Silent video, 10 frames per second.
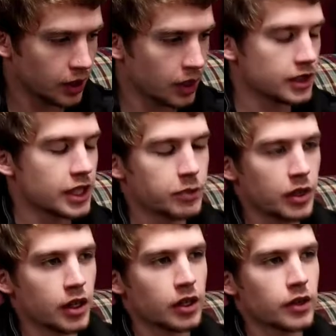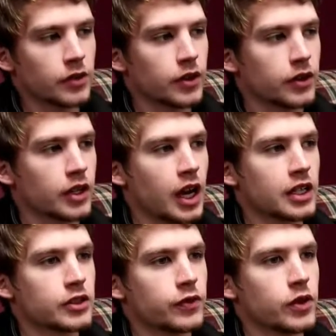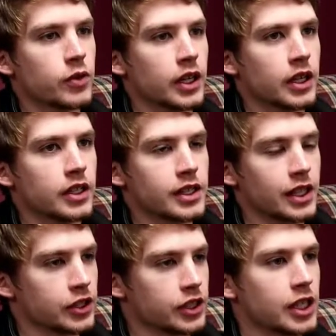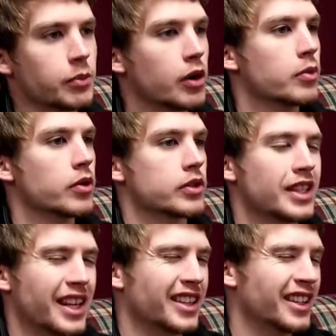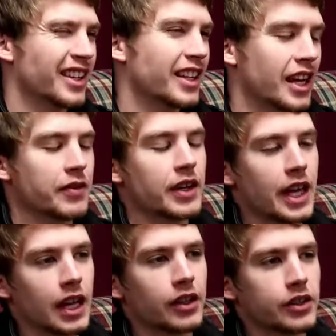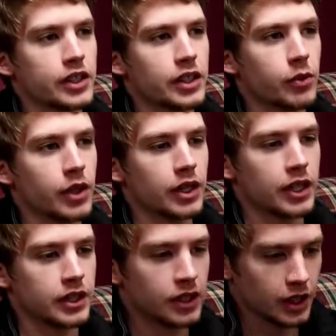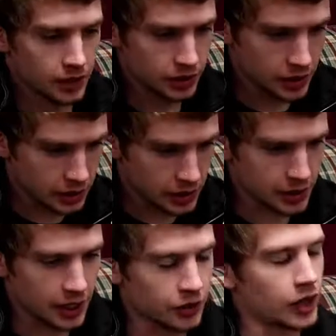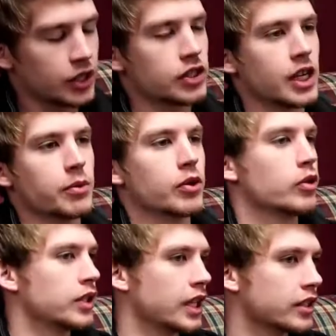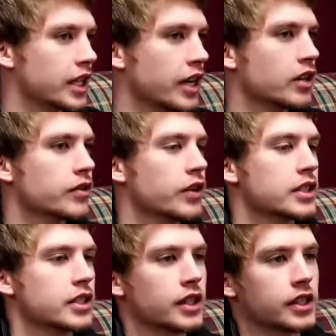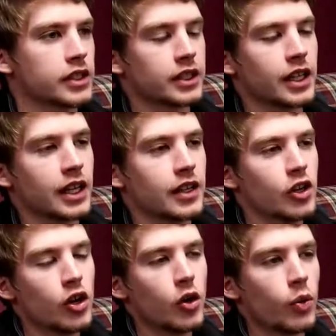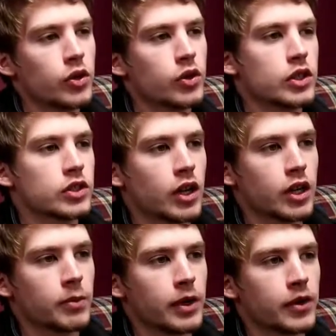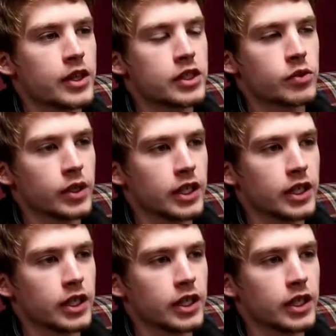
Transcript: concept of God's viewing us like sheep almost in that kind of analogy where he Jesus is that great shepherd who takes care of us and things like that. What are you going to talk about this